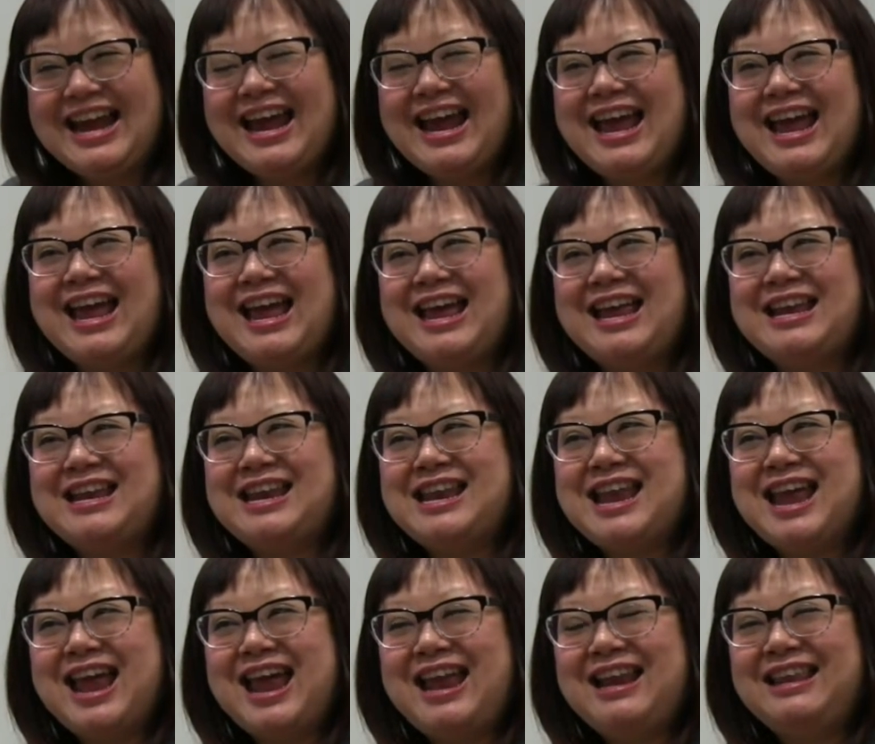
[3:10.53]

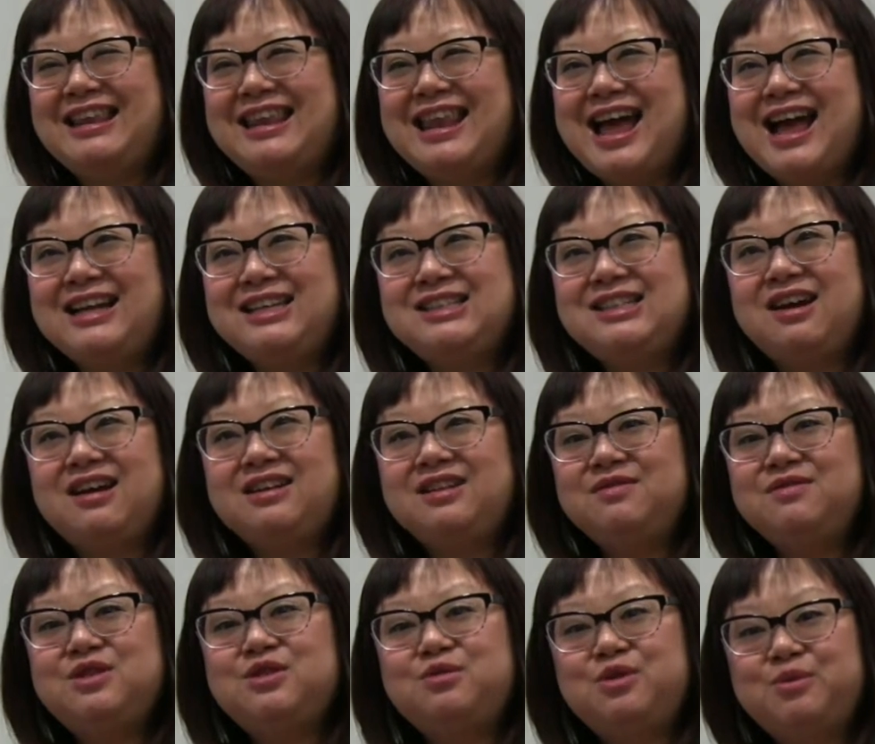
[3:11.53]
and that's kind
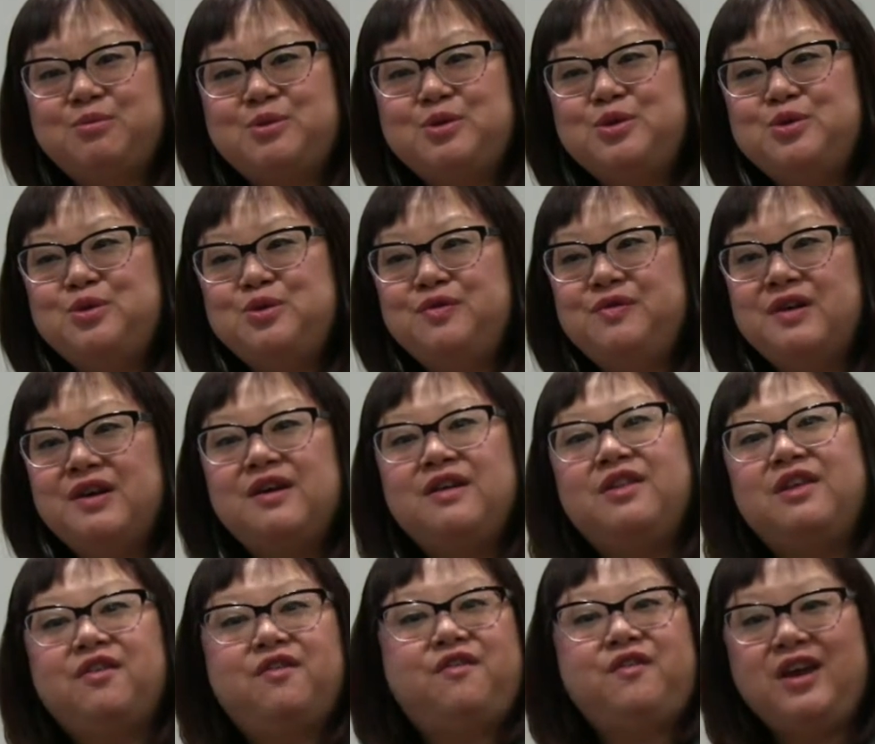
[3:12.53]
of to remove
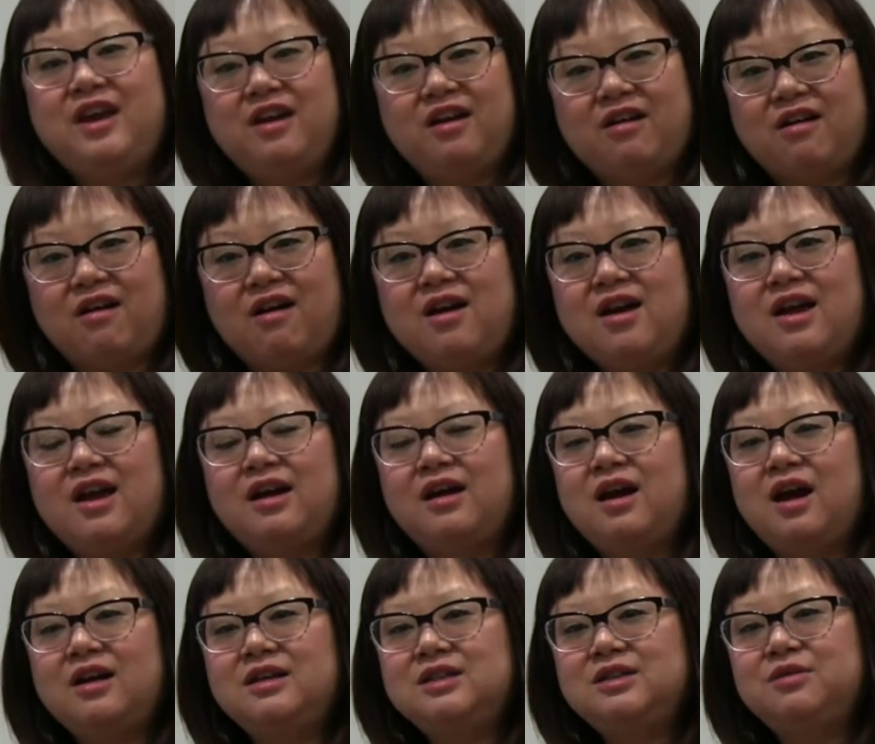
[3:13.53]
the fear and
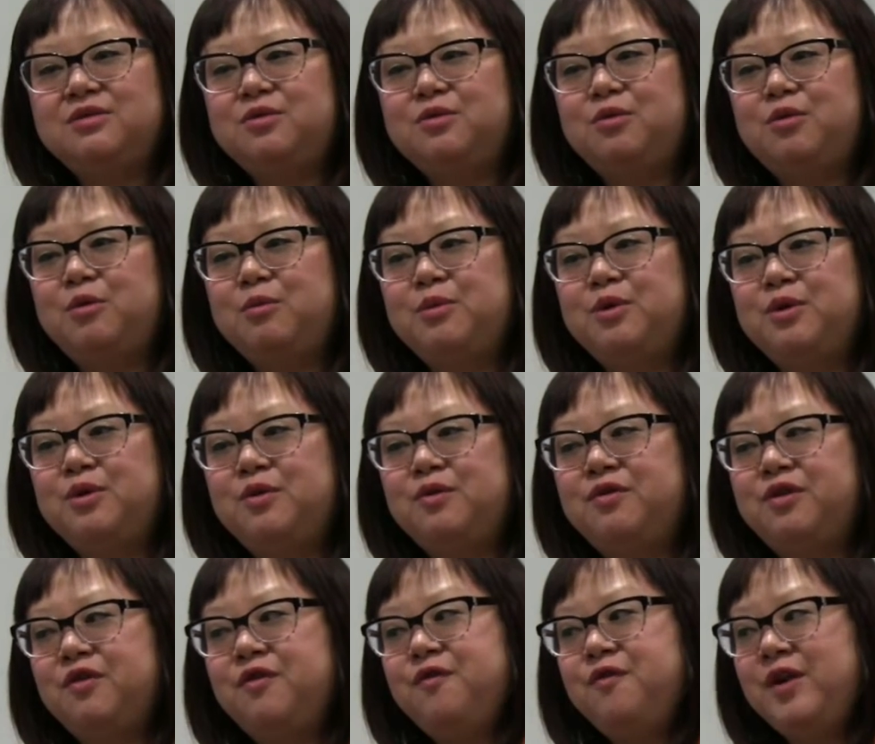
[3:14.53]
kind of remove
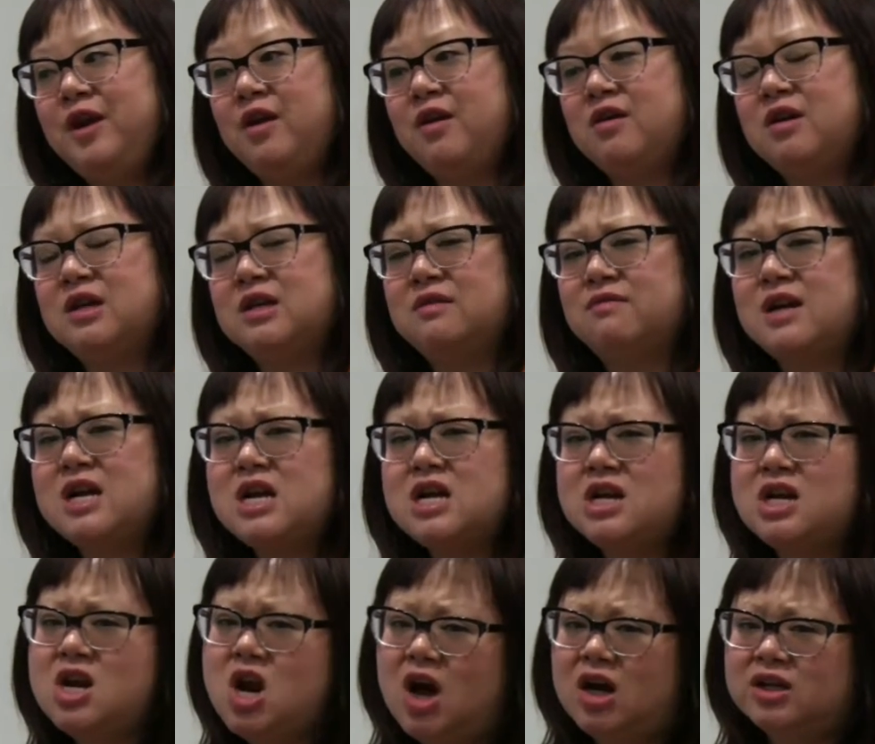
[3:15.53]
the fear of
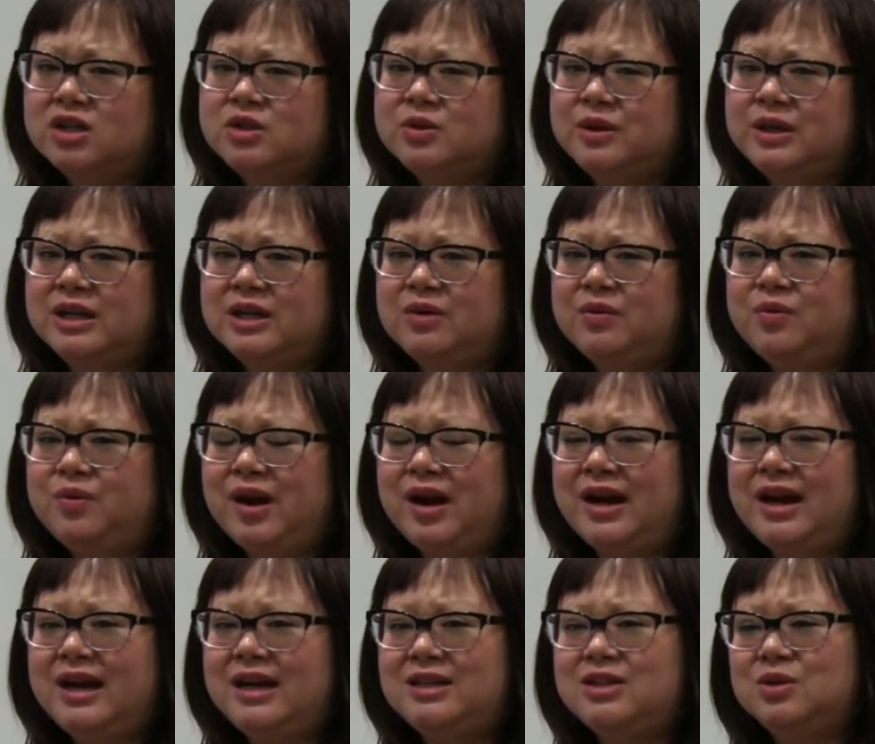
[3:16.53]
not doing it
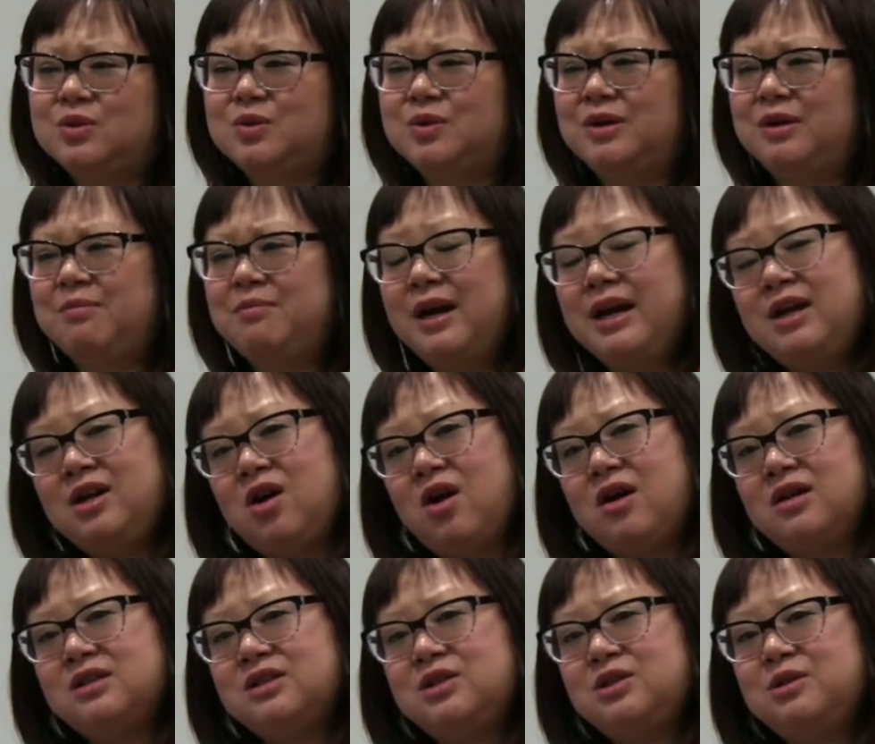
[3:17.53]
right or it might
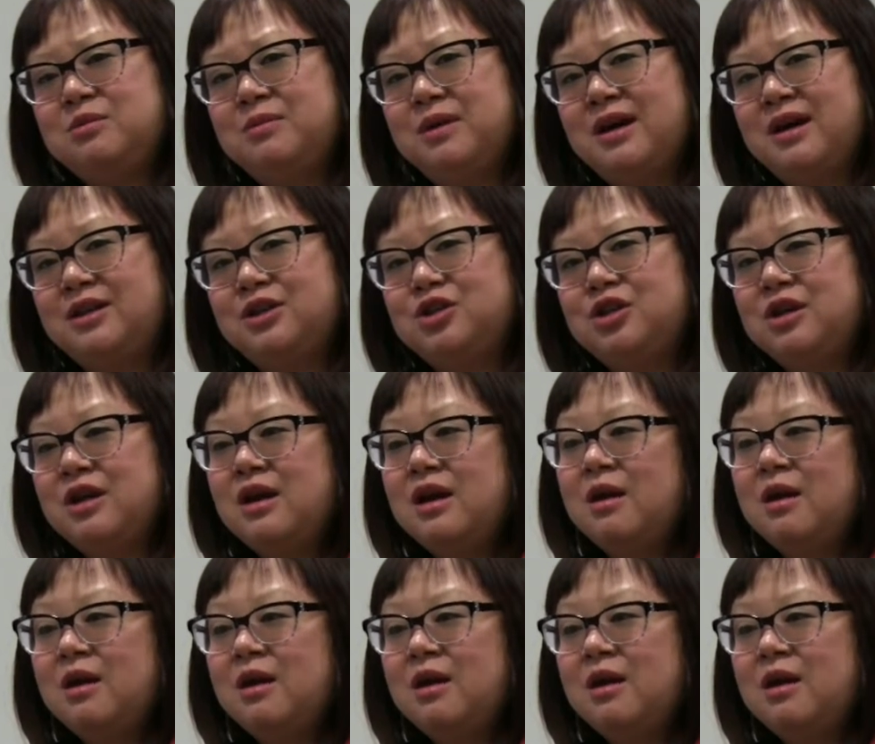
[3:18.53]
cost too much.